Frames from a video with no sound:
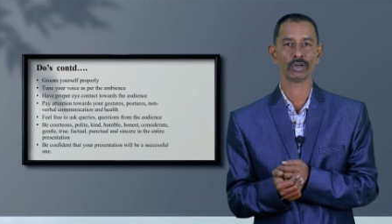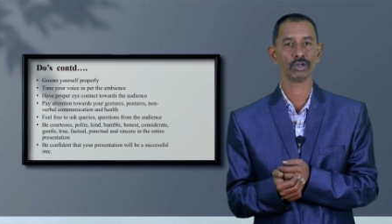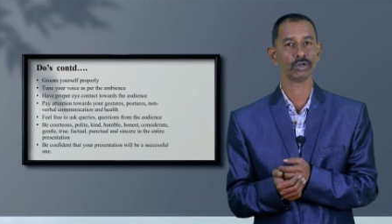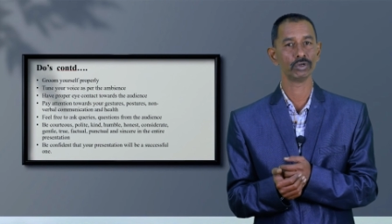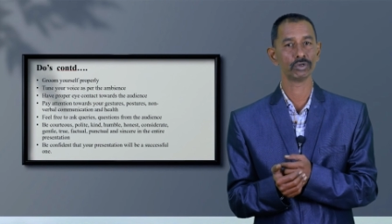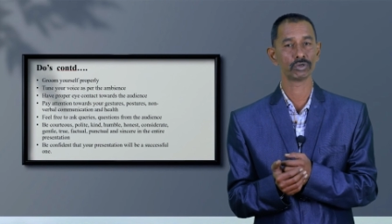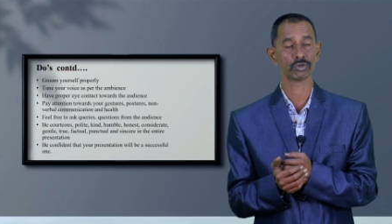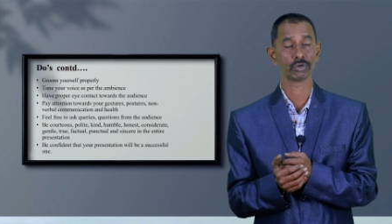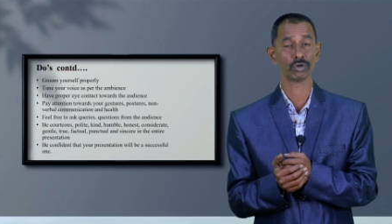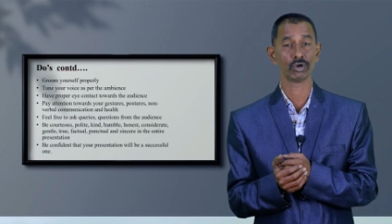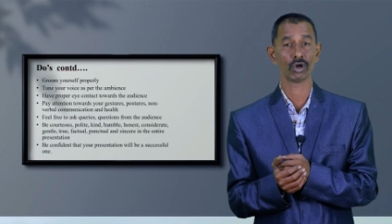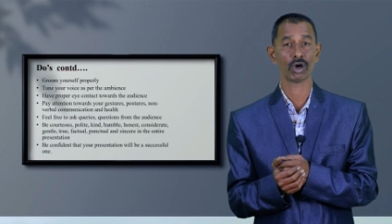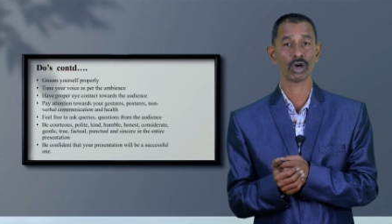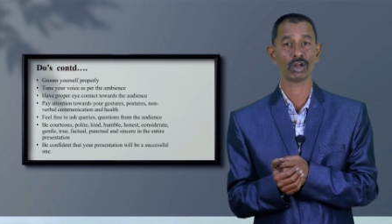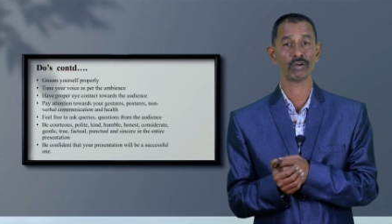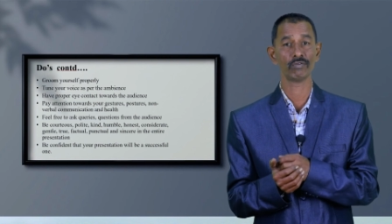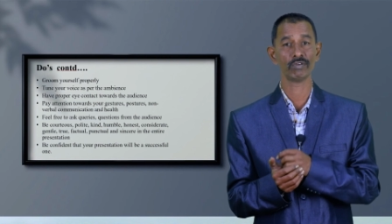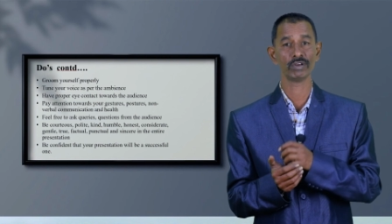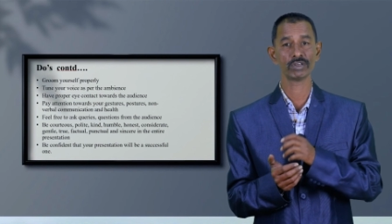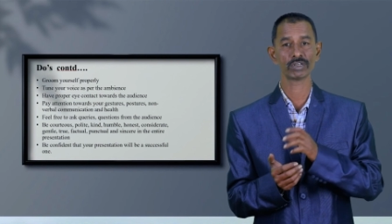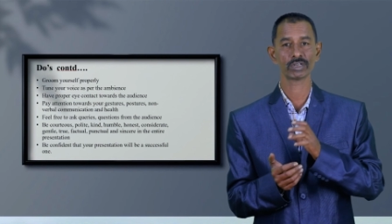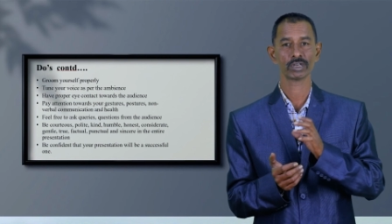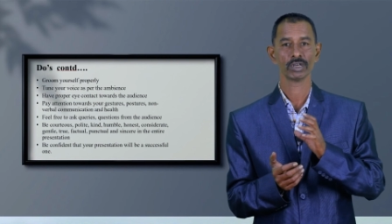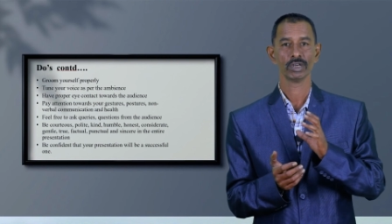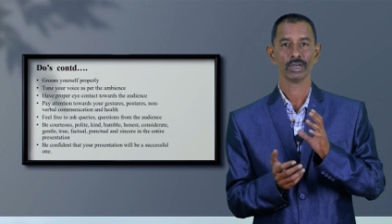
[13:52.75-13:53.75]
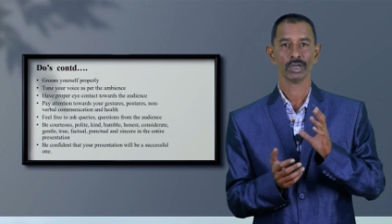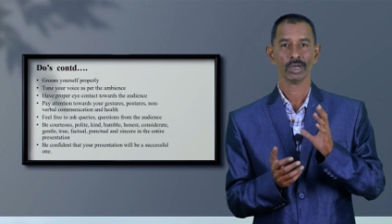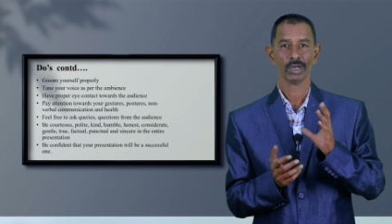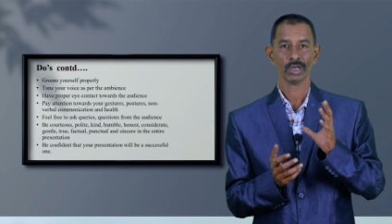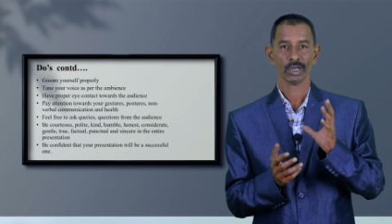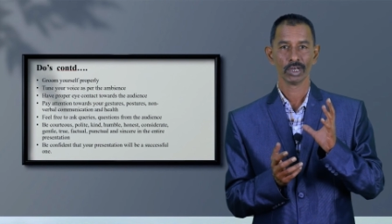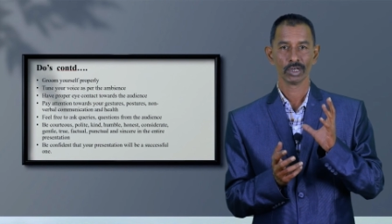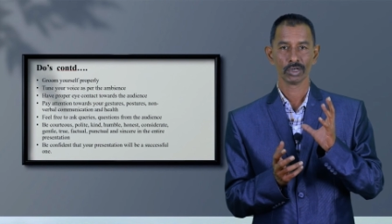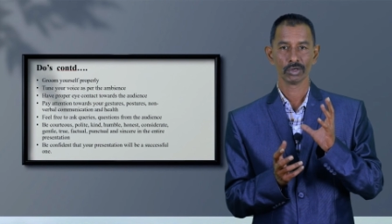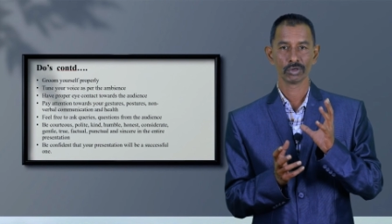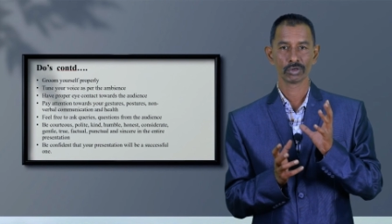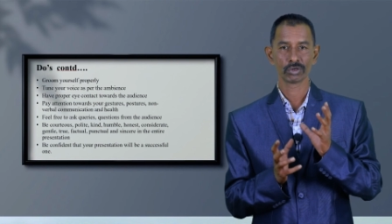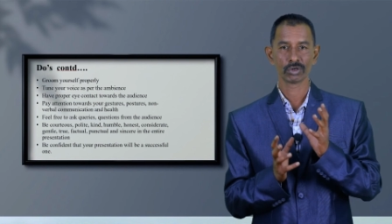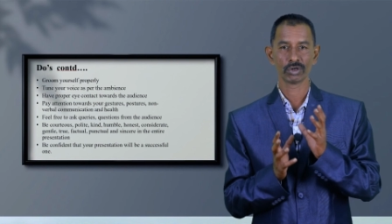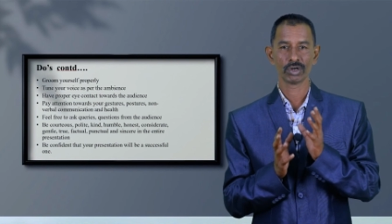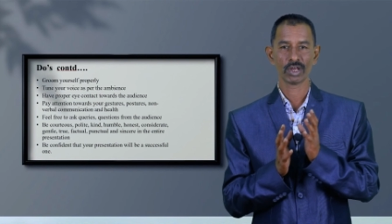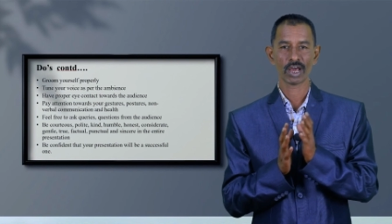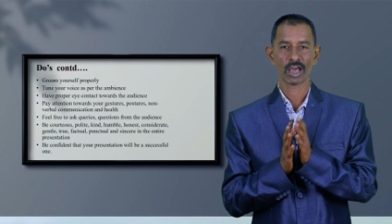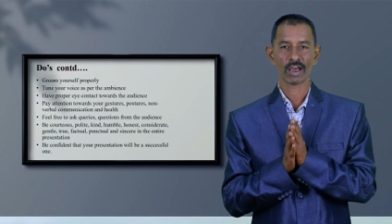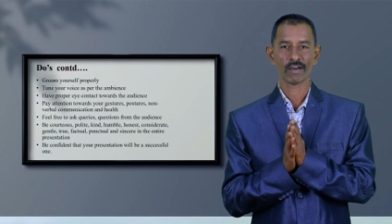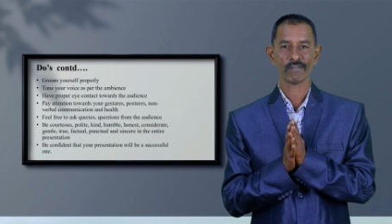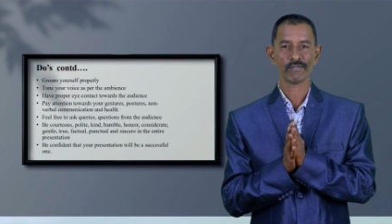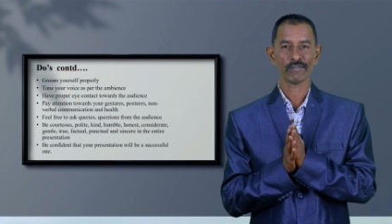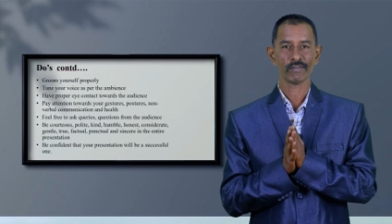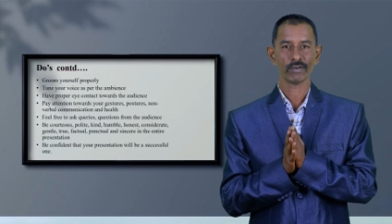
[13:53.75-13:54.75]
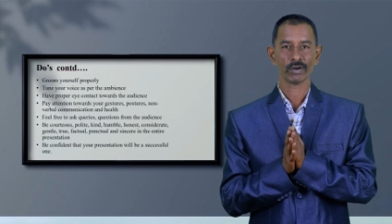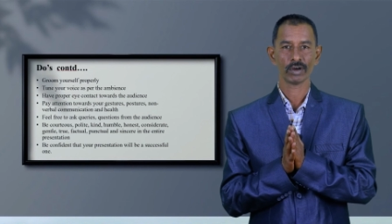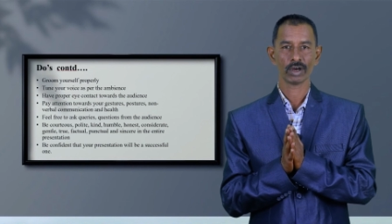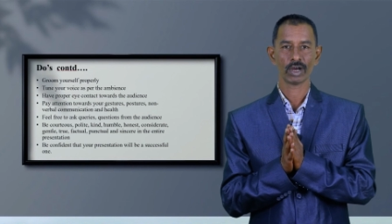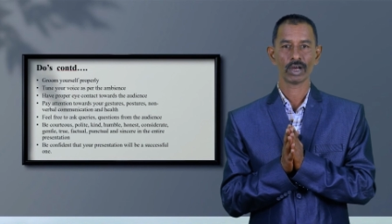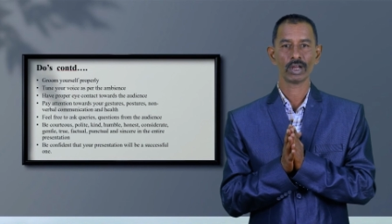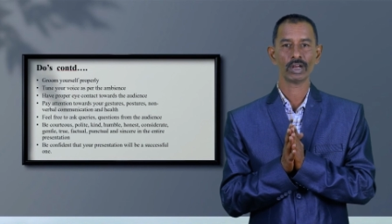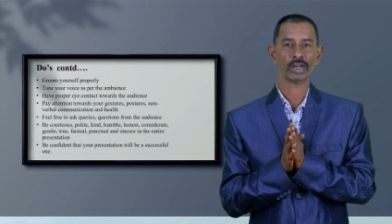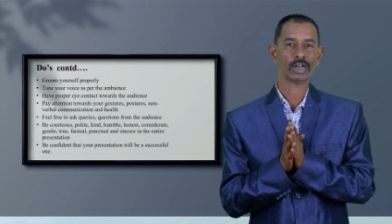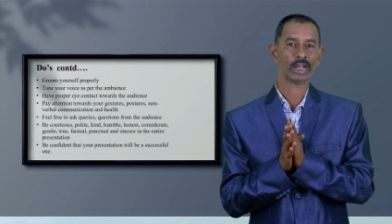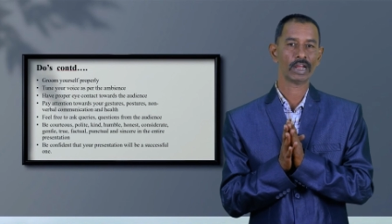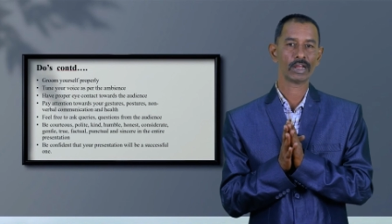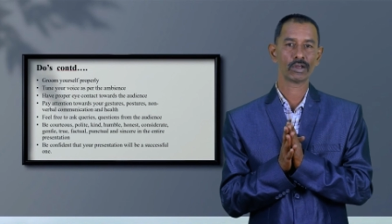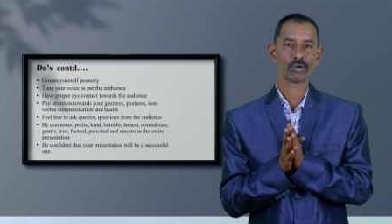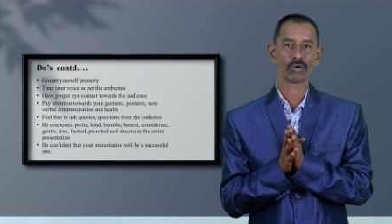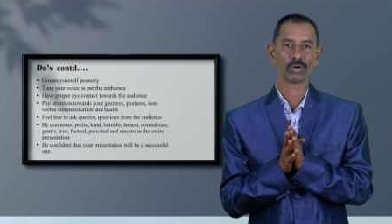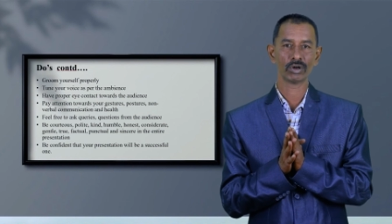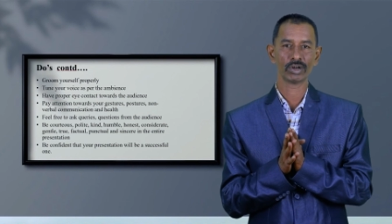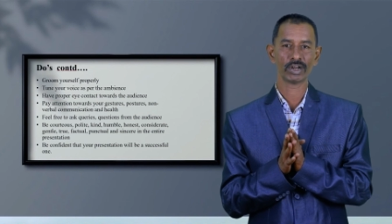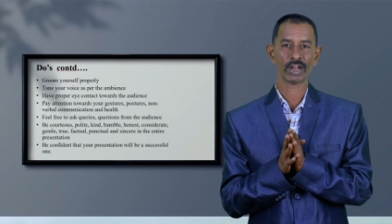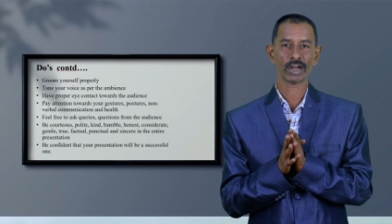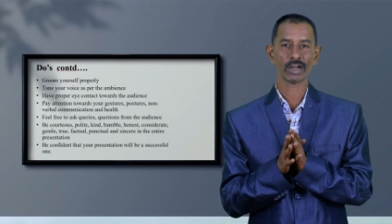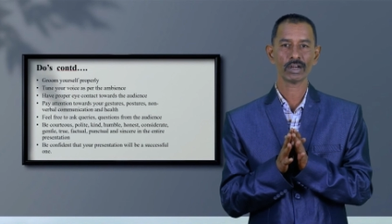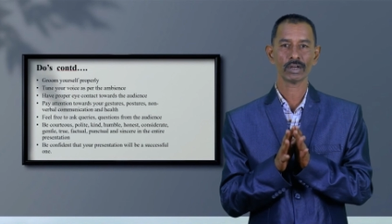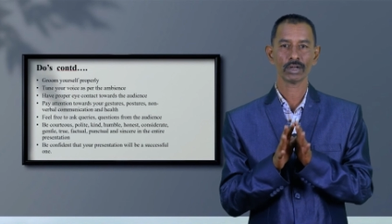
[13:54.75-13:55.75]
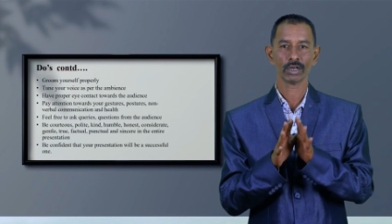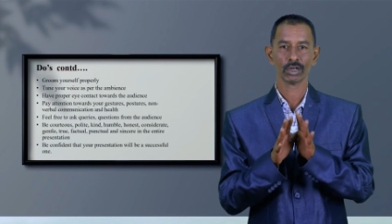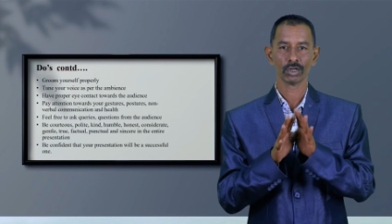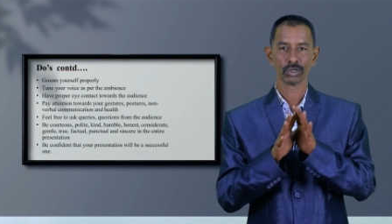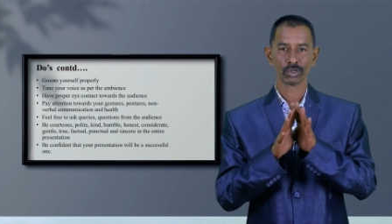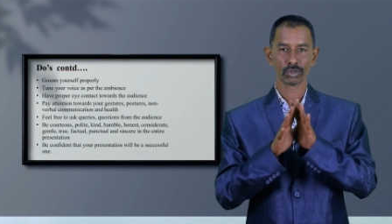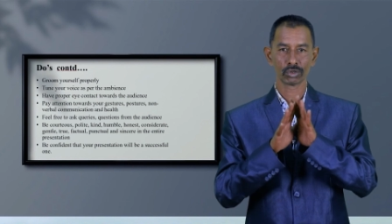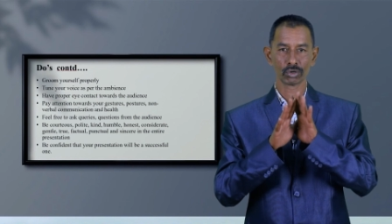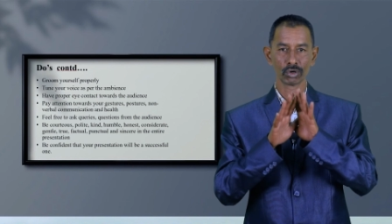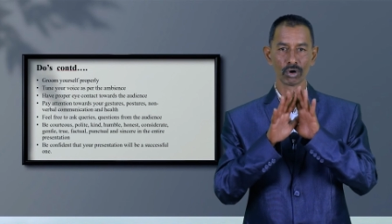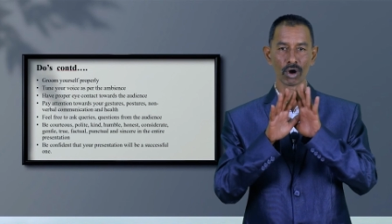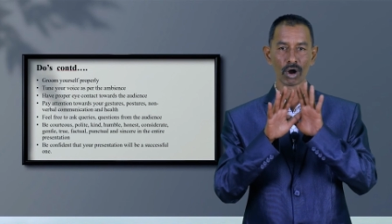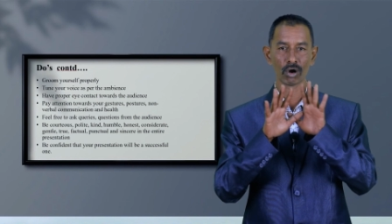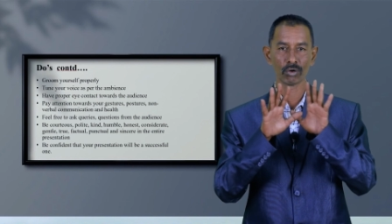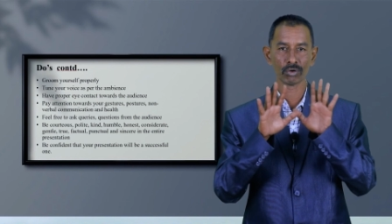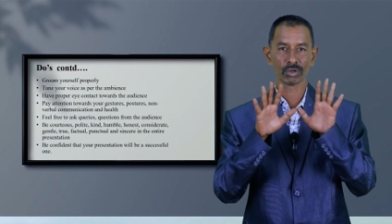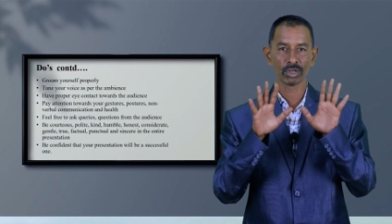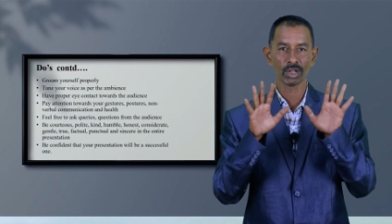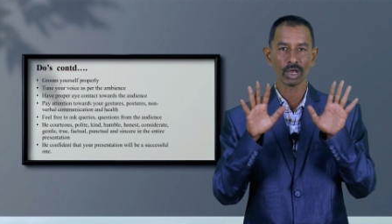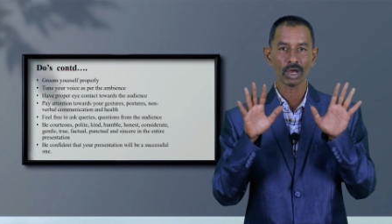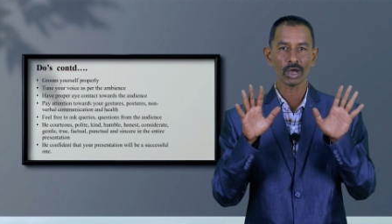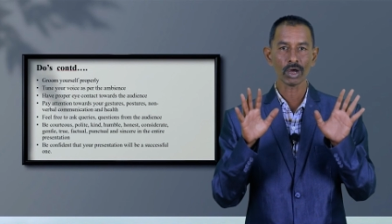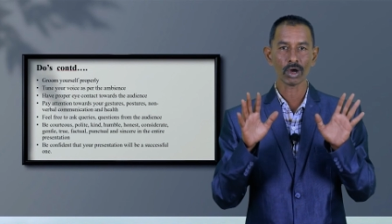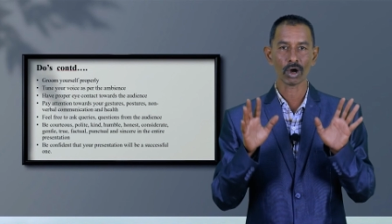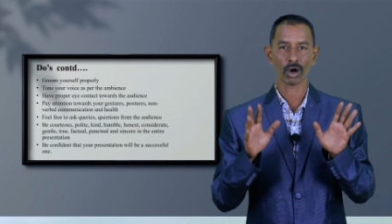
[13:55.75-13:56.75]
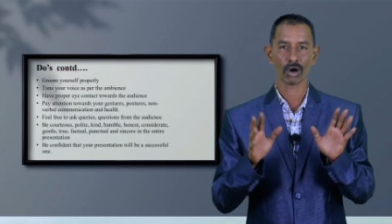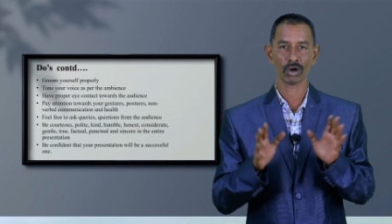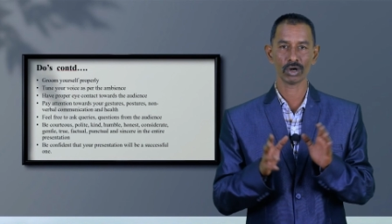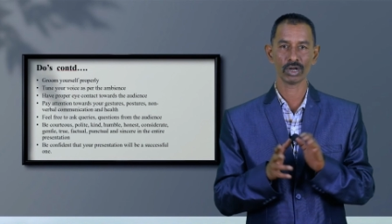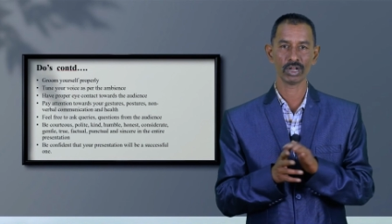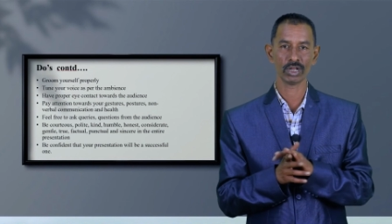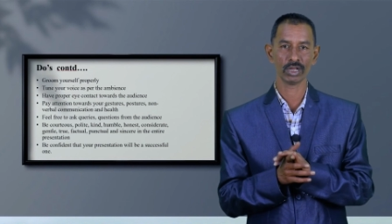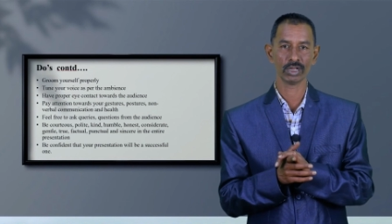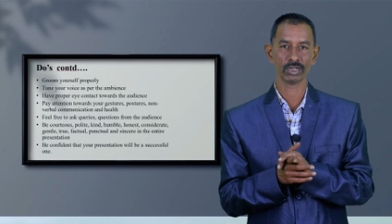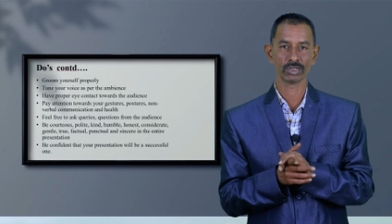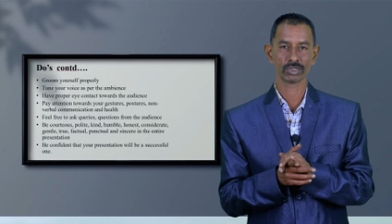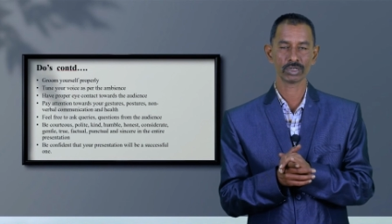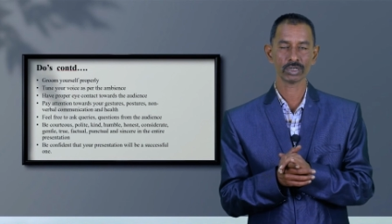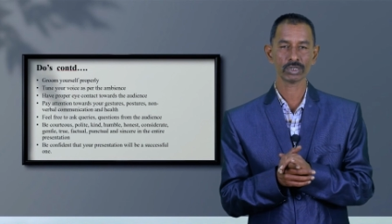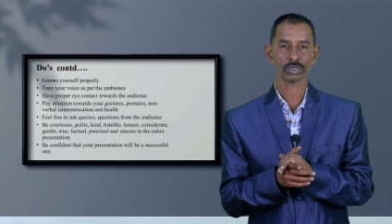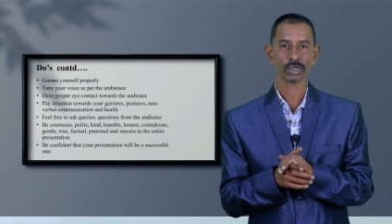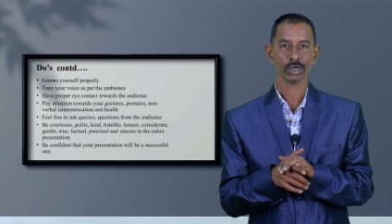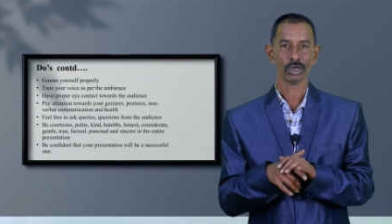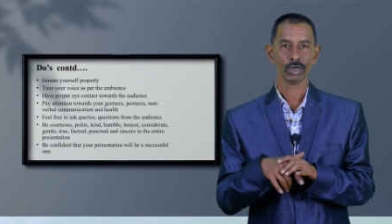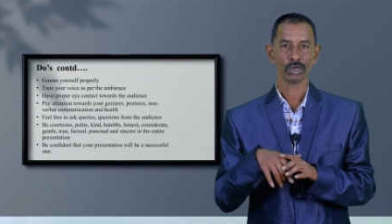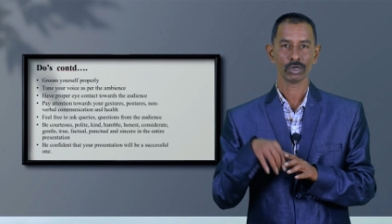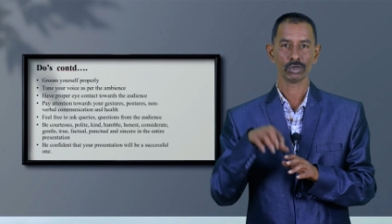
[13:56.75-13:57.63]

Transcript: You should have an eye contact throughout the audiences.